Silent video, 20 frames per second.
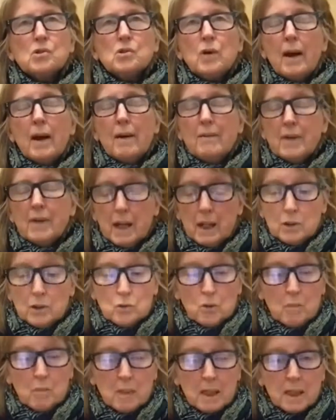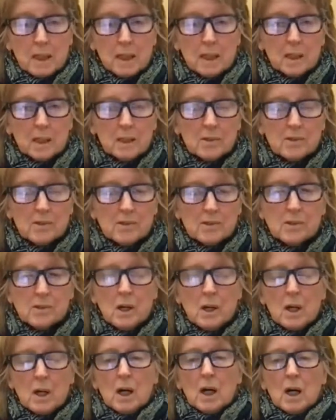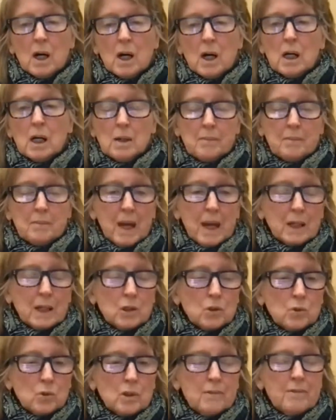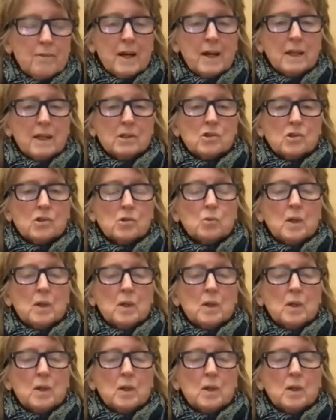You have annual meetings, annual events.